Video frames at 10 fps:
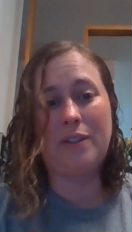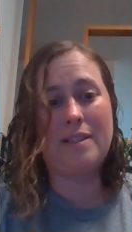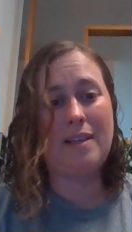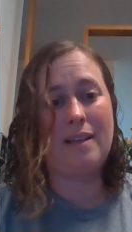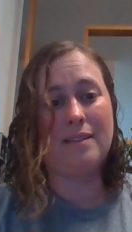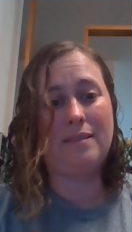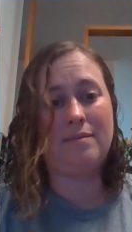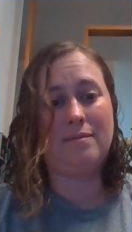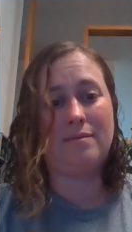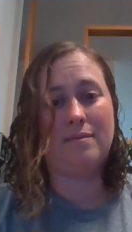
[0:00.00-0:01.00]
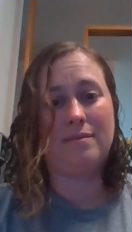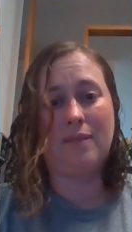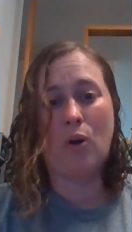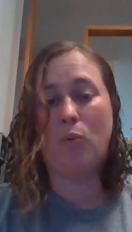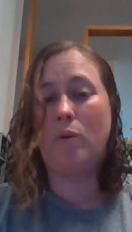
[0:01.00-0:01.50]
of a sudden,
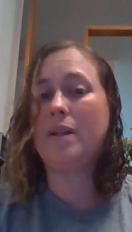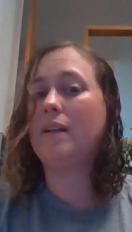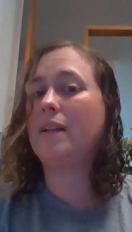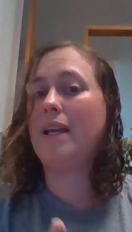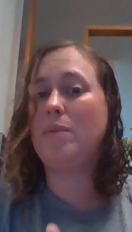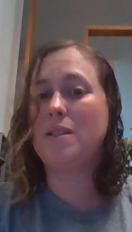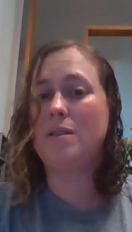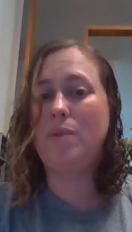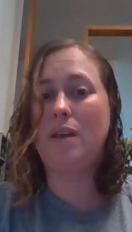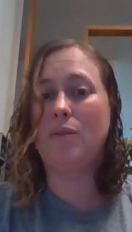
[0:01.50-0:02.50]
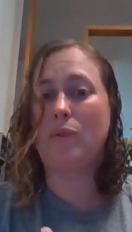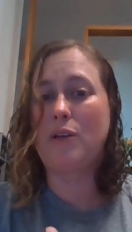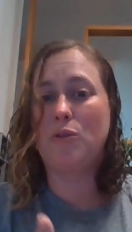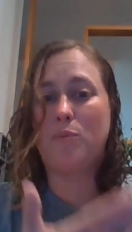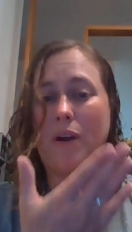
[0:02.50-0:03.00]
a woman claiming to be
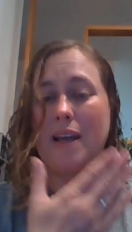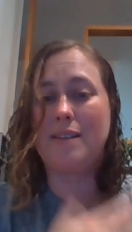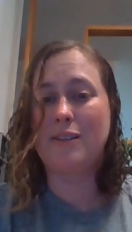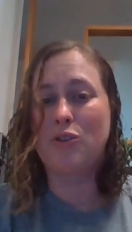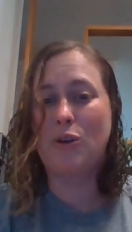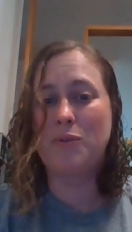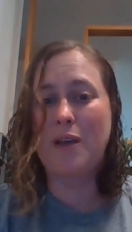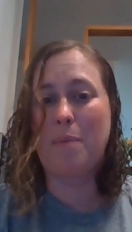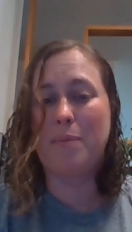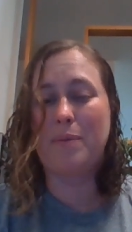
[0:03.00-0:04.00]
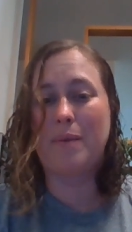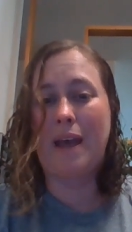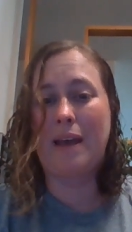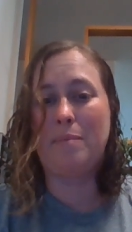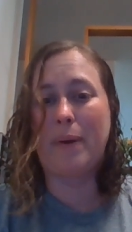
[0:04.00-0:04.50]
Rachel Price shows up,
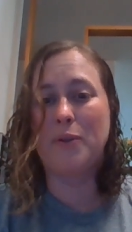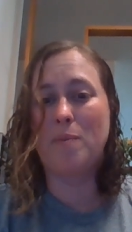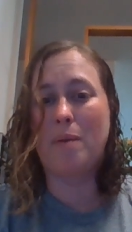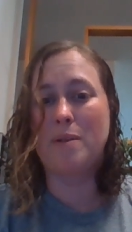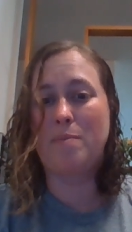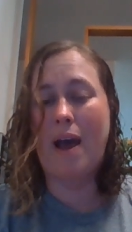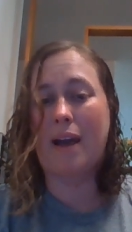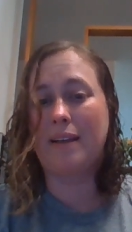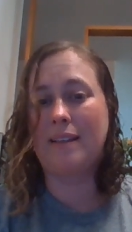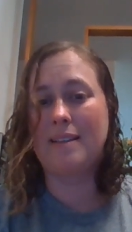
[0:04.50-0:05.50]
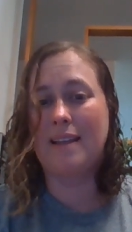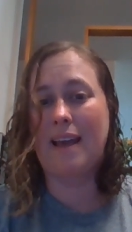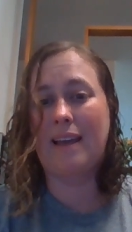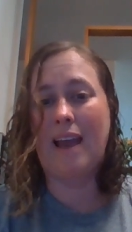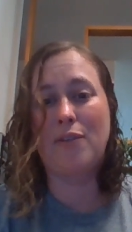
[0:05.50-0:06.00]
and Belle's mom is back and is
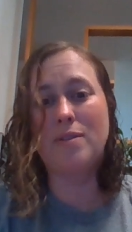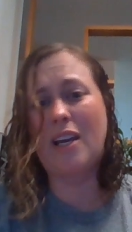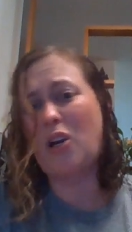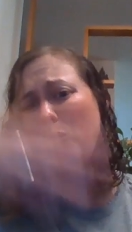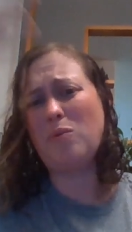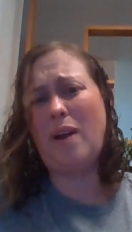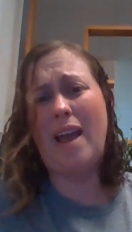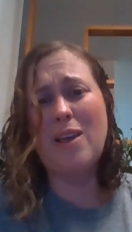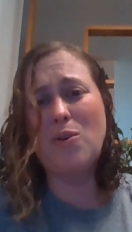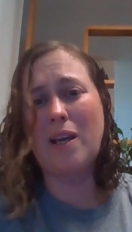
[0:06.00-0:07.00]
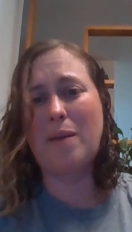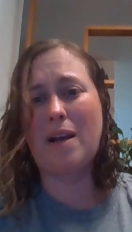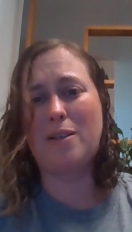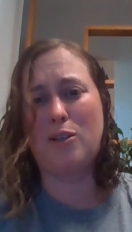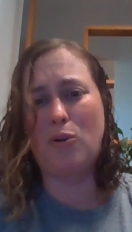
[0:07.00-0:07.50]
like, everyone's like, "Hooray, you can get
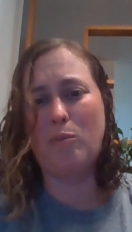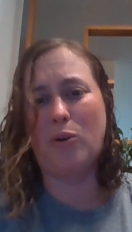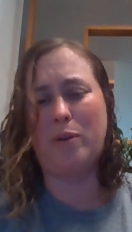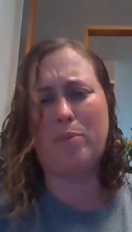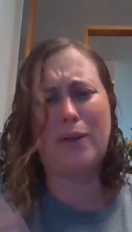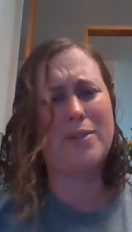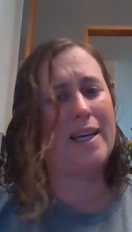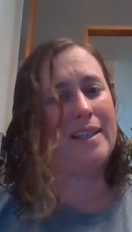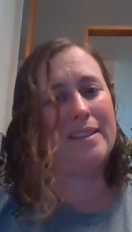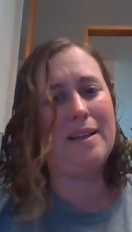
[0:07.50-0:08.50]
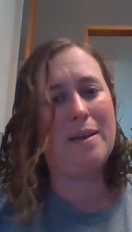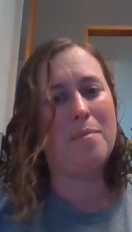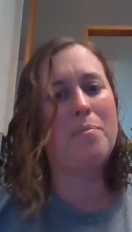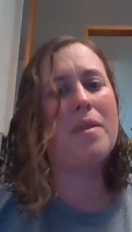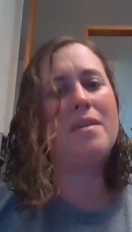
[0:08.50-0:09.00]
back to normal!" And Belle's like,
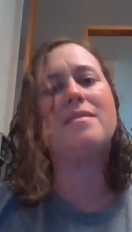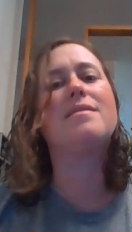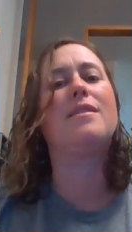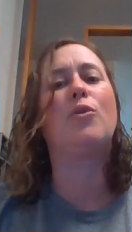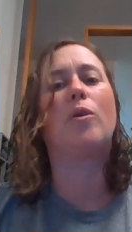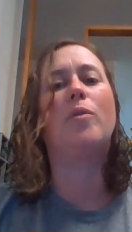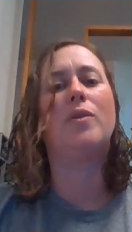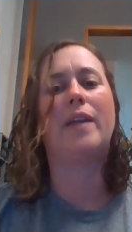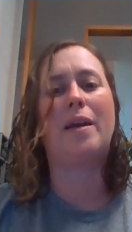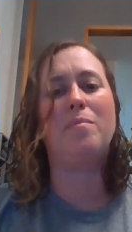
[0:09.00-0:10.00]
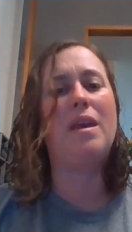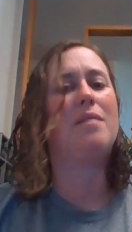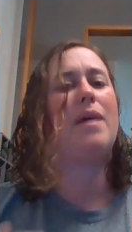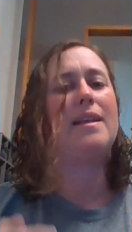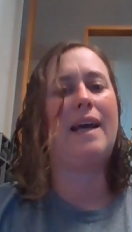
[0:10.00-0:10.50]
but this isn't normal. Like me
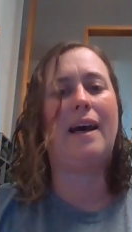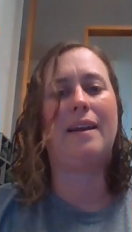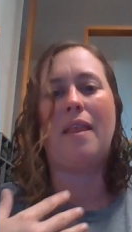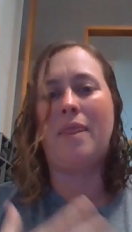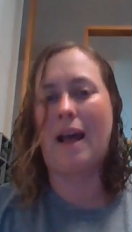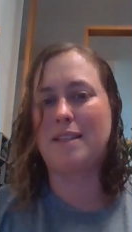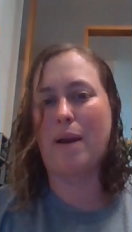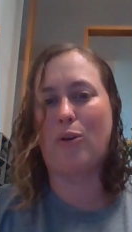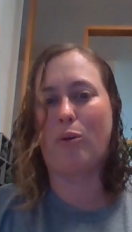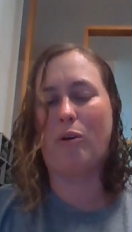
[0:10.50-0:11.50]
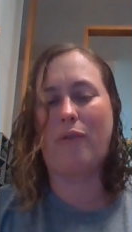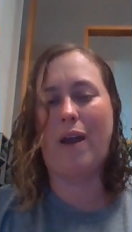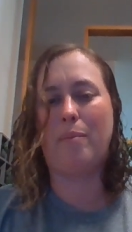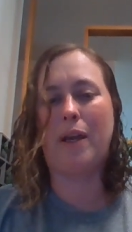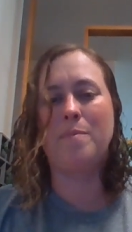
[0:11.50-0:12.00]
and my dad, that's my normal
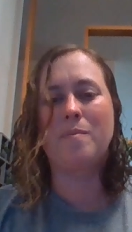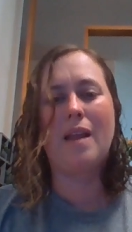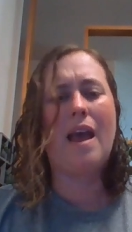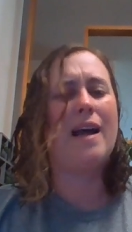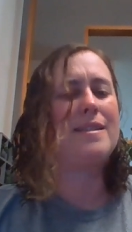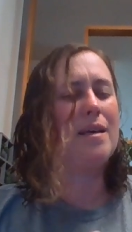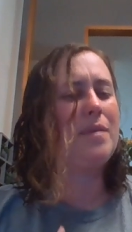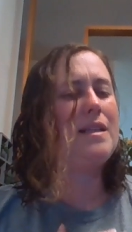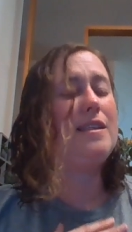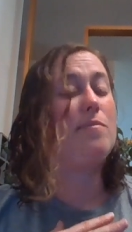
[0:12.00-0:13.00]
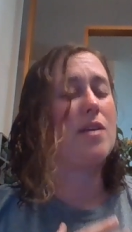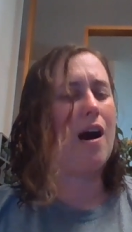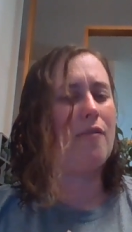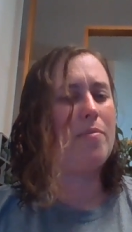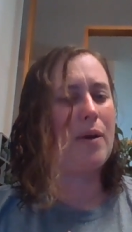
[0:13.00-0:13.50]
family. And something seems
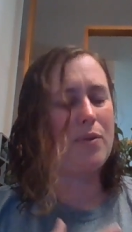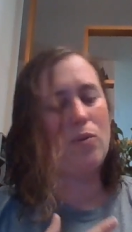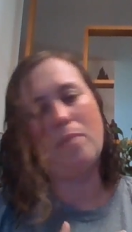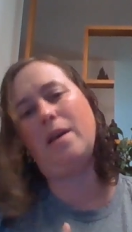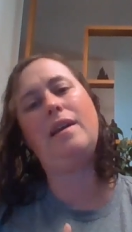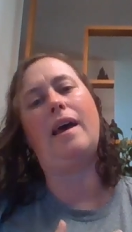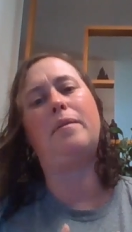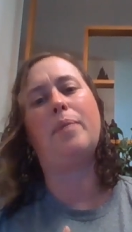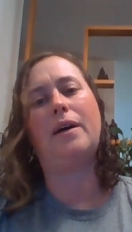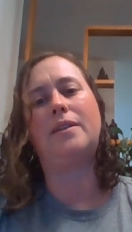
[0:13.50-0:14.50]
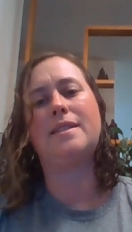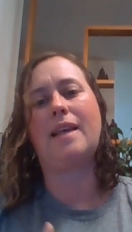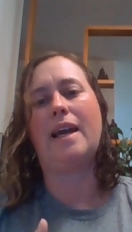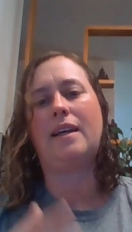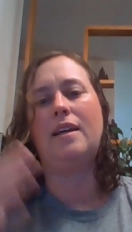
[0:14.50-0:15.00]
off about the woman, and Belle is
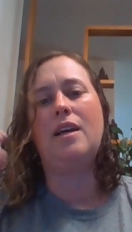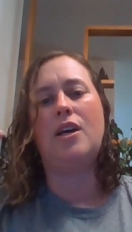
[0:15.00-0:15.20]
like